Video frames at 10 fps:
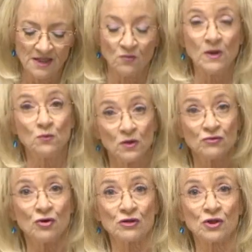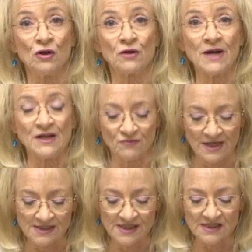We will not tolerate
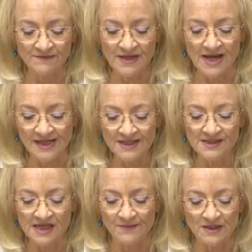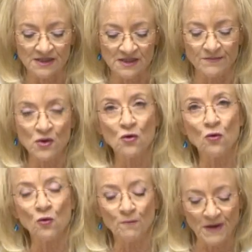racism, anti-Semitism
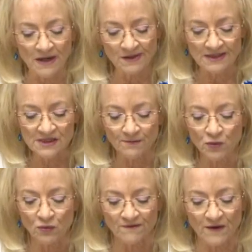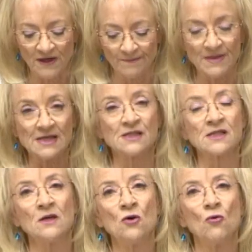or public support for Hamas
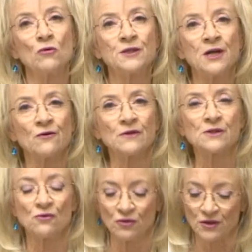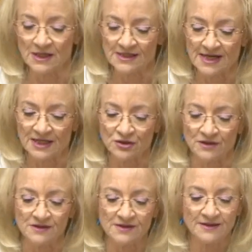or terrorist
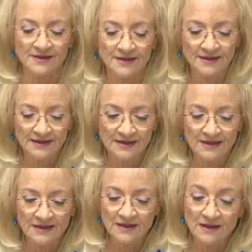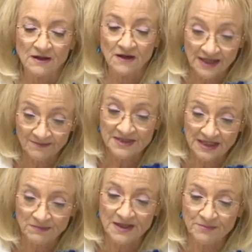organisations. I am
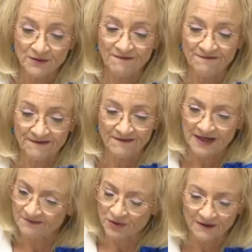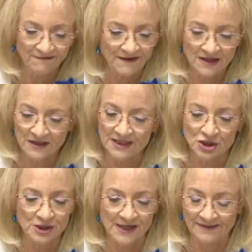deeply and profoundly
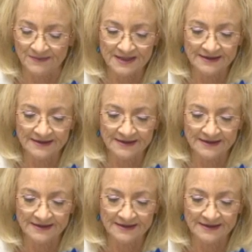ashamed